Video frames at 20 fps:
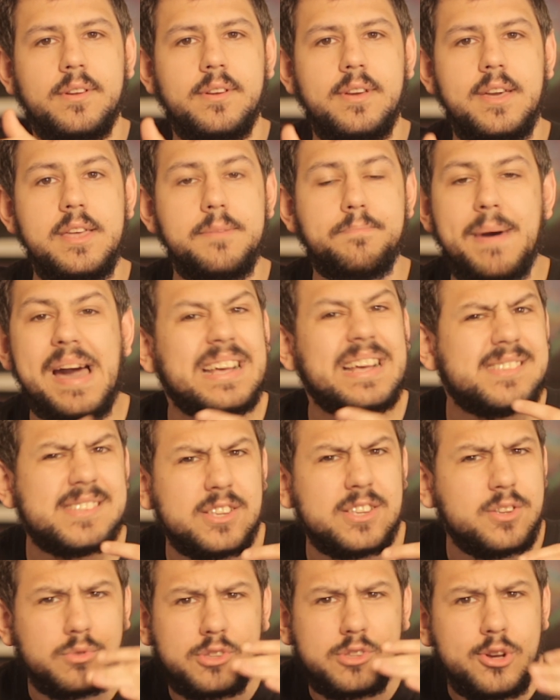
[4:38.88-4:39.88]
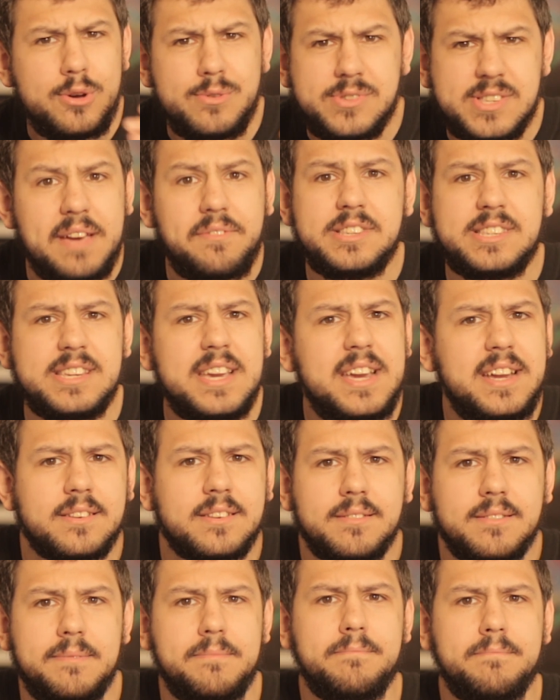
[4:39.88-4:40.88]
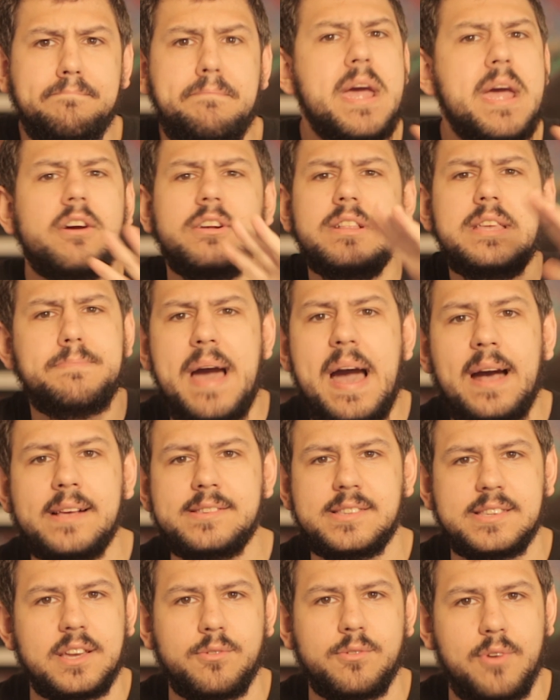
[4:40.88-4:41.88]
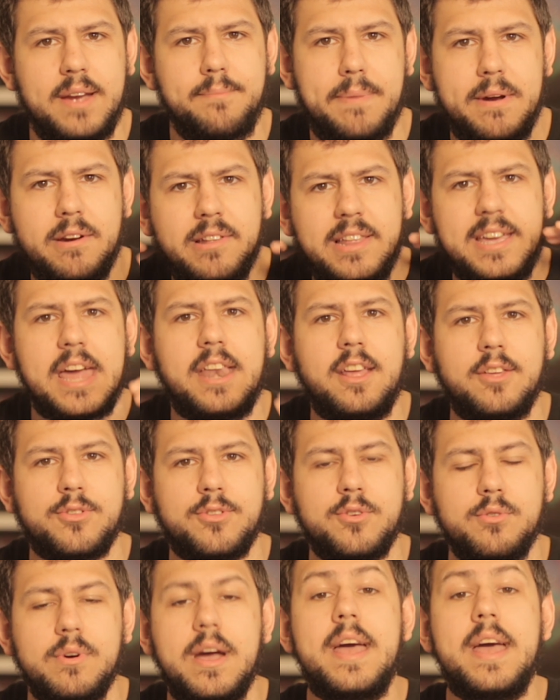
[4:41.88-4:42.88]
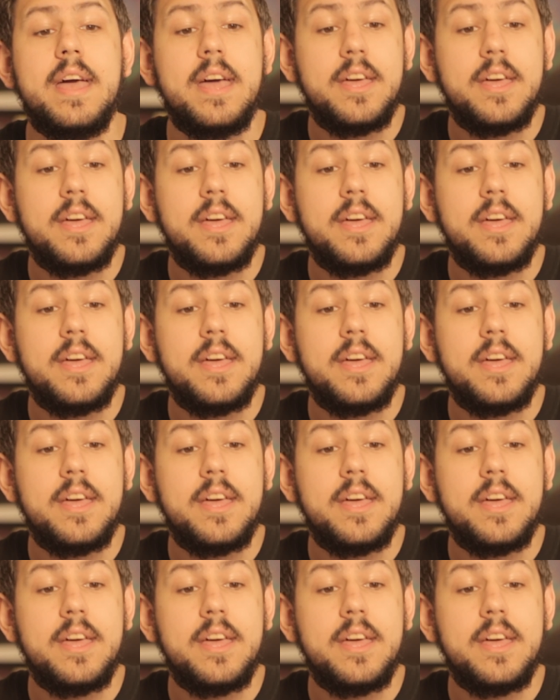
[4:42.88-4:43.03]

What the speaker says: It passed at 217, barely passing, right? Barely getting through.